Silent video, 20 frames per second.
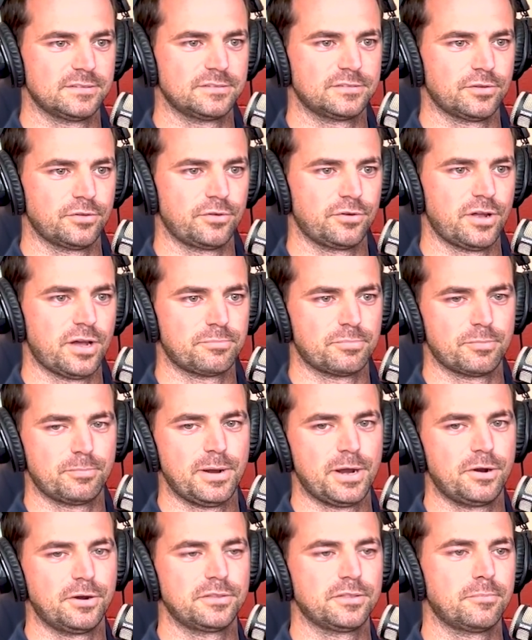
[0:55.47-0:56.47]
So they're not
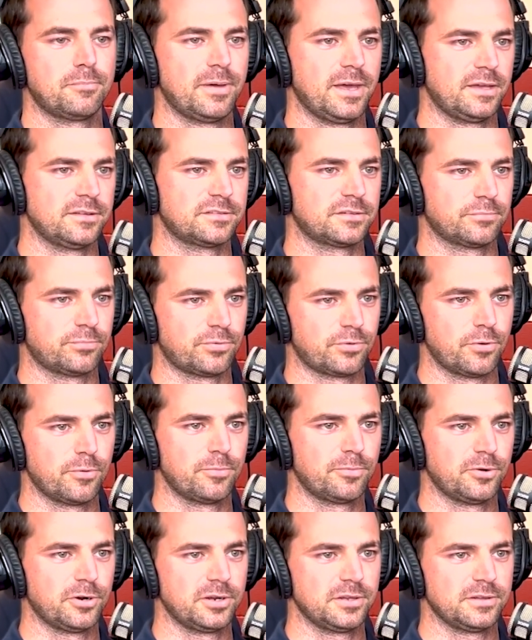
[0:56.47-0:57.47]
preparing the base
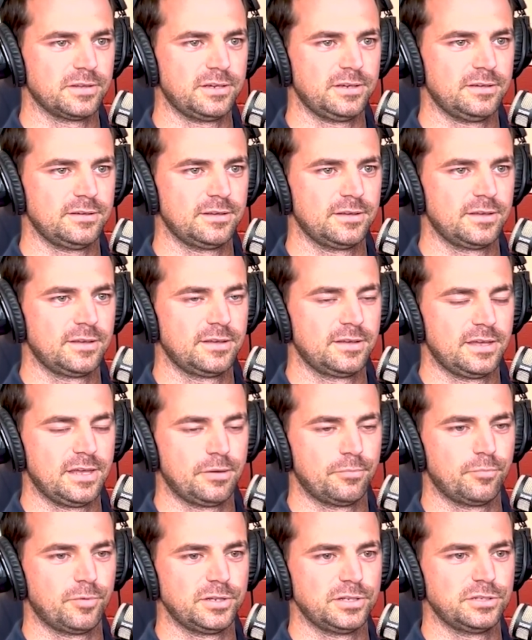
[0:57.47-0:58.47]
appropriately.
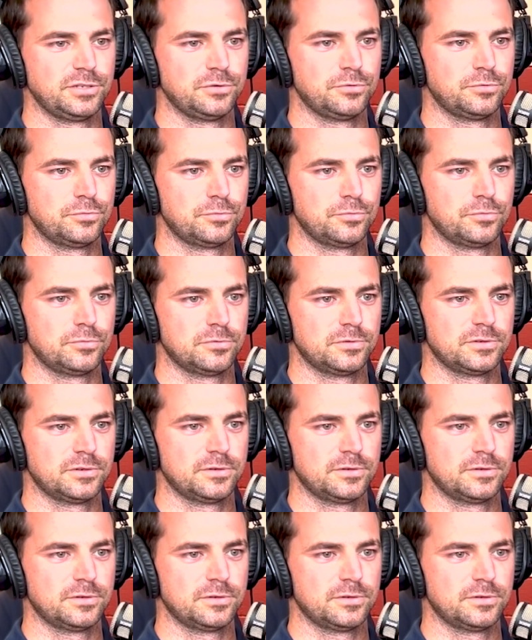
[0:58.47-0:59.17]
And when you